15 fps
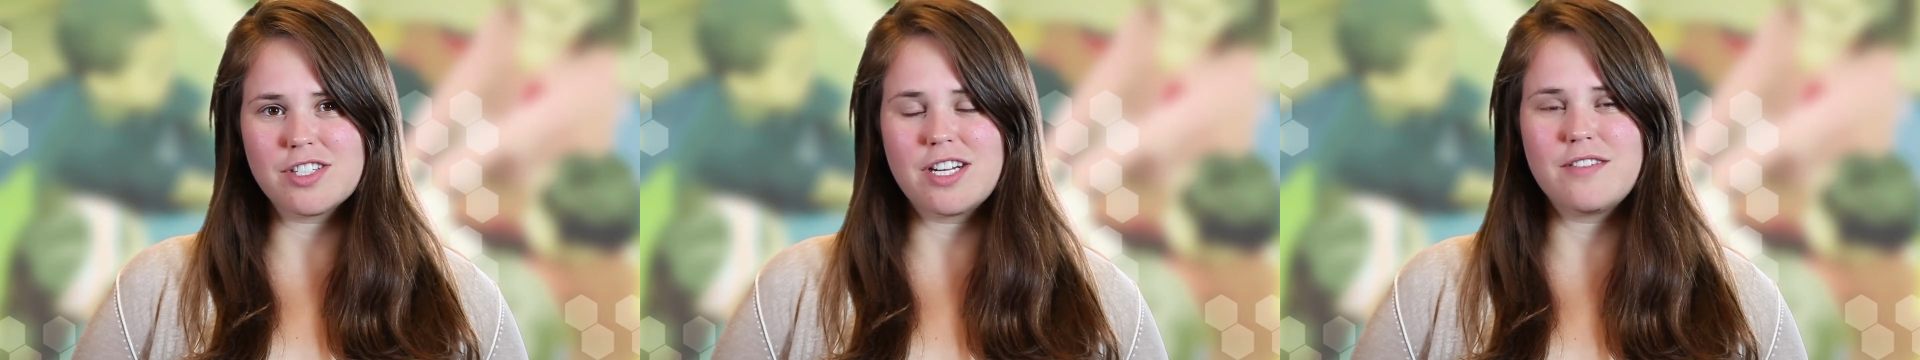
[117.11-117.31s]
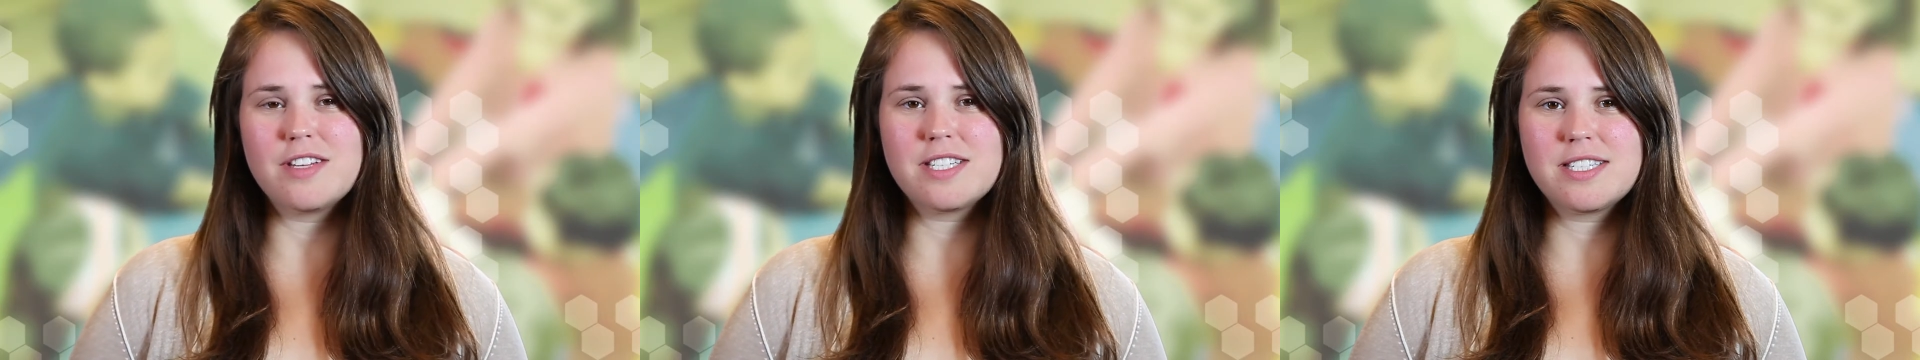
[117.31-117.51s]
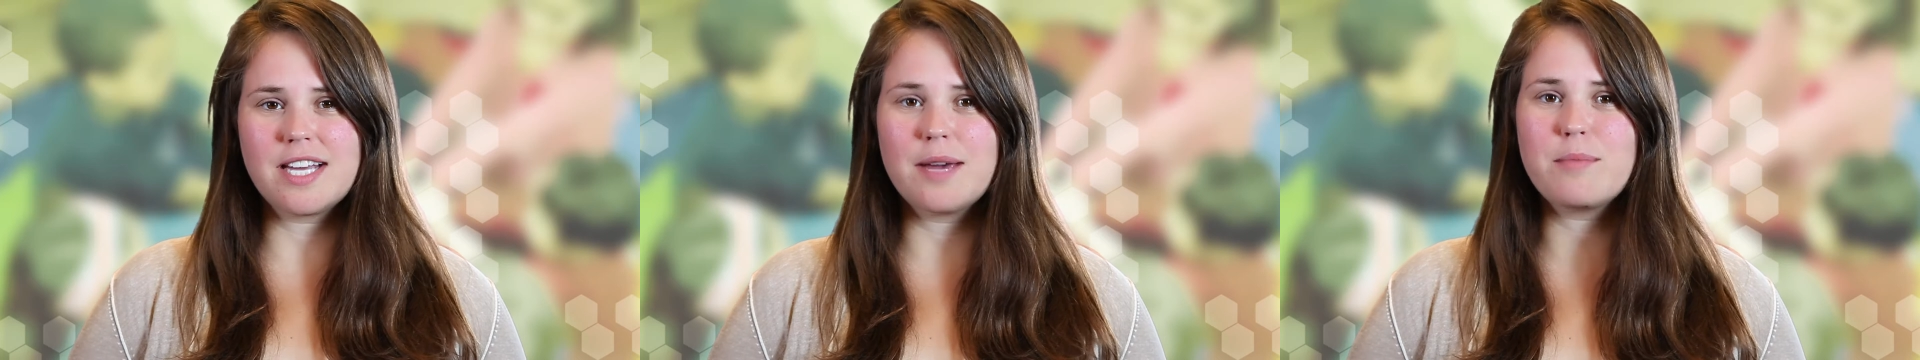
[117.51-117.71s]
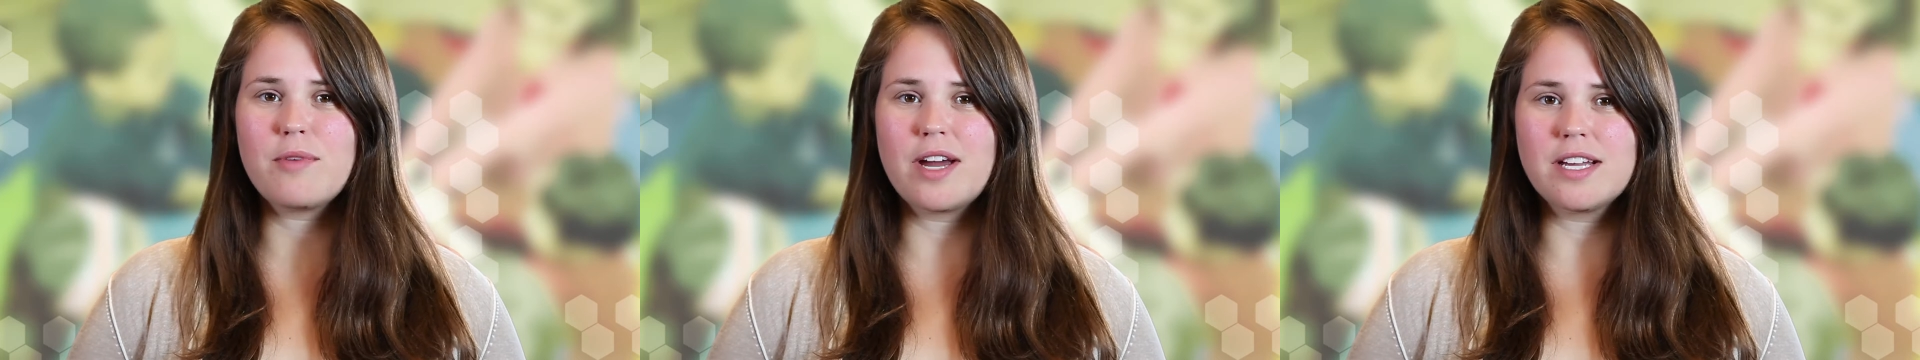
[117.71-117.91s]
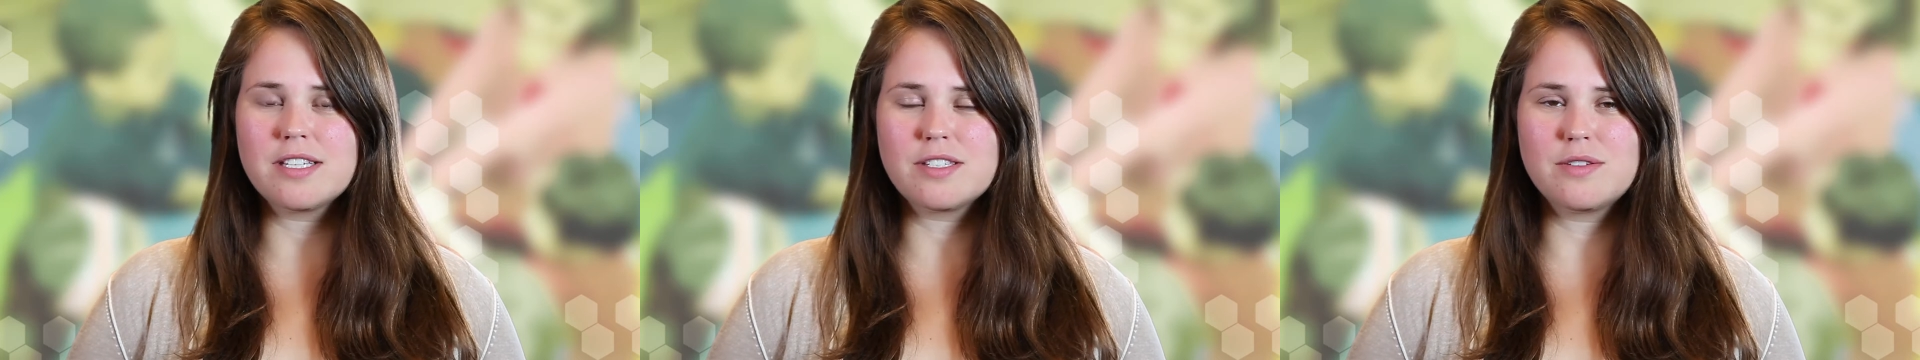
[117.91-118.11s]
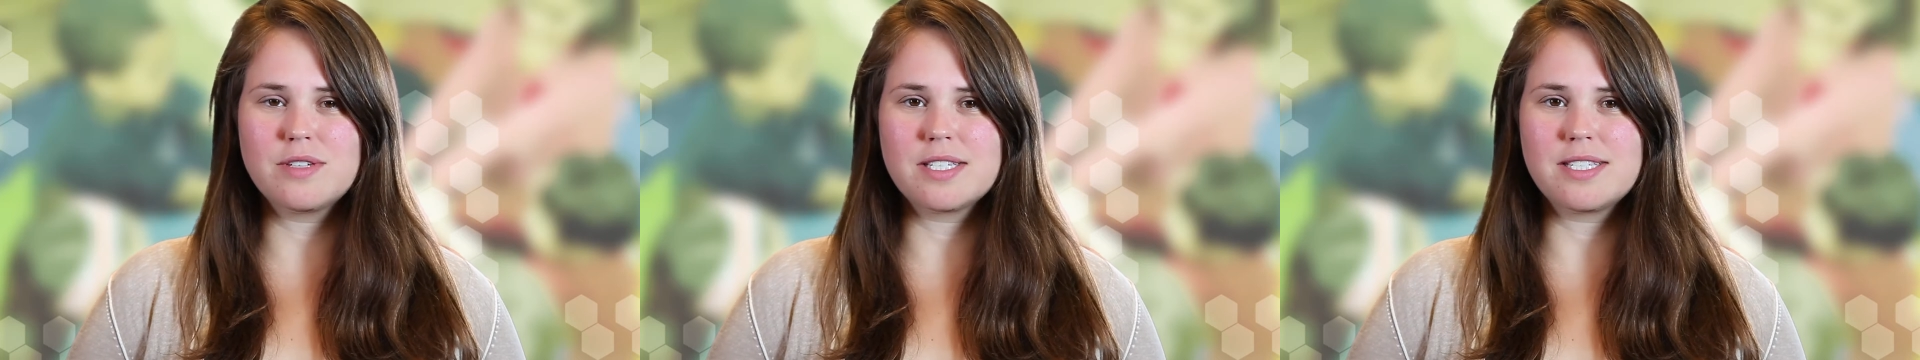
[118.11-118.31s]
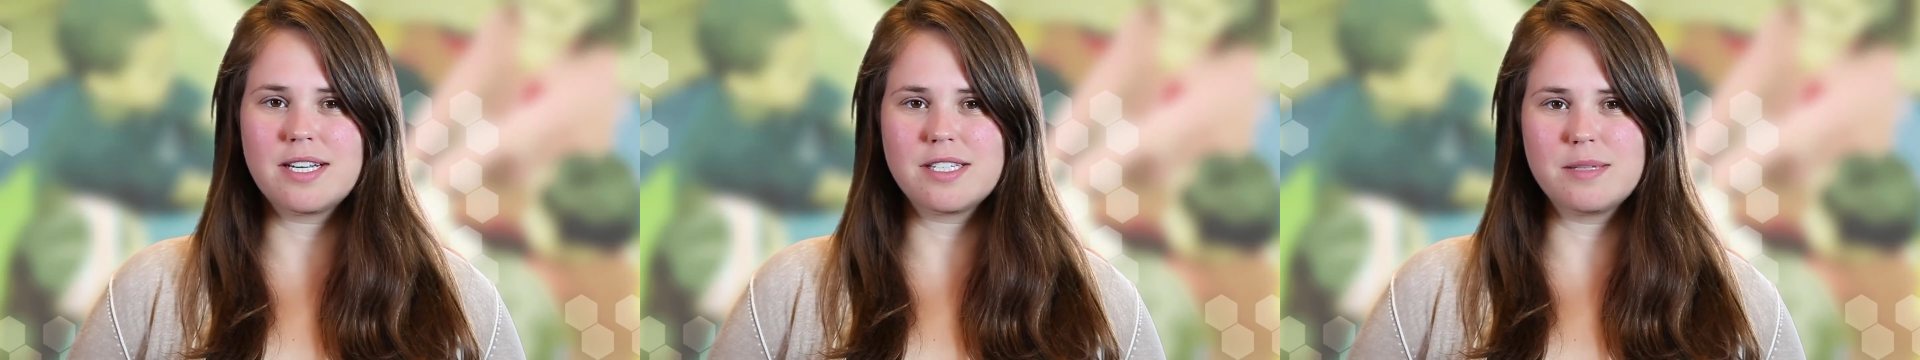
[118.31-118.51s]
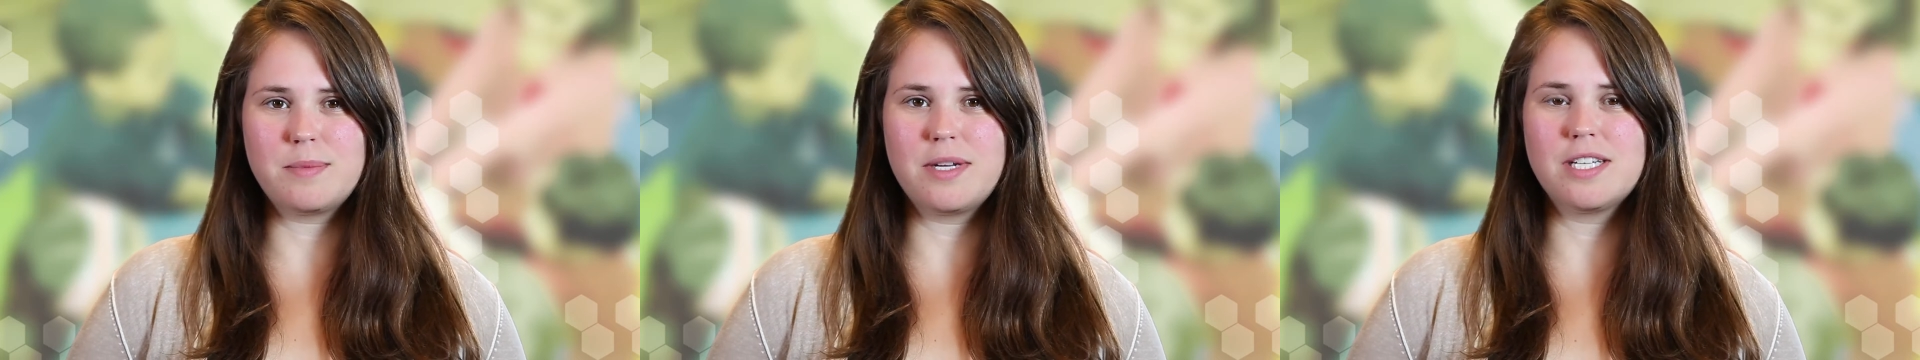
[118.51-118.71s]
should have the same rights to
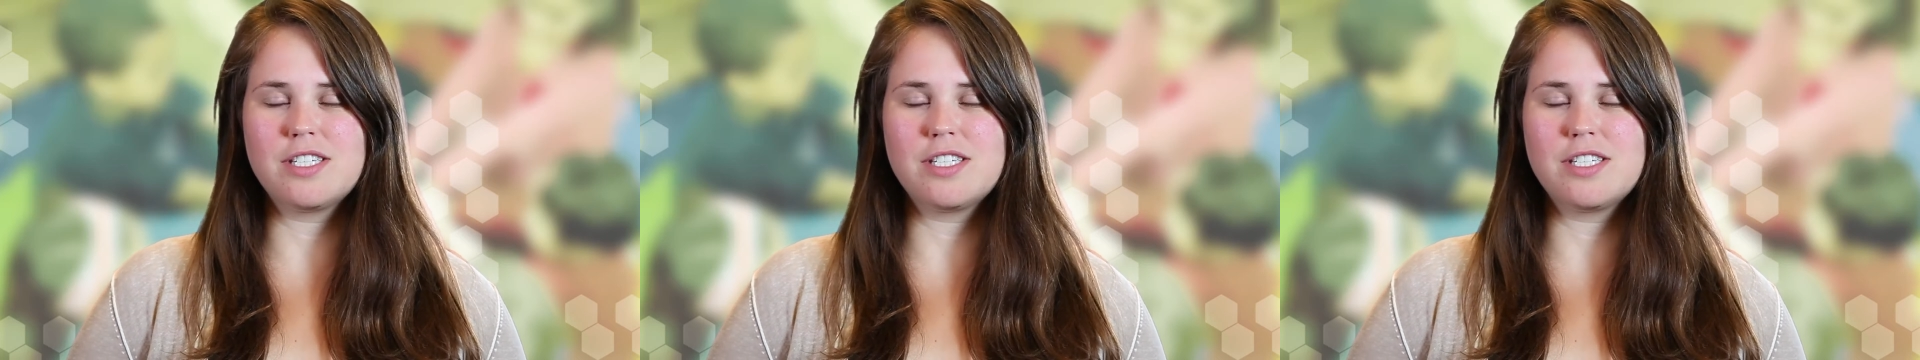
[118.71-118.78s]
accessible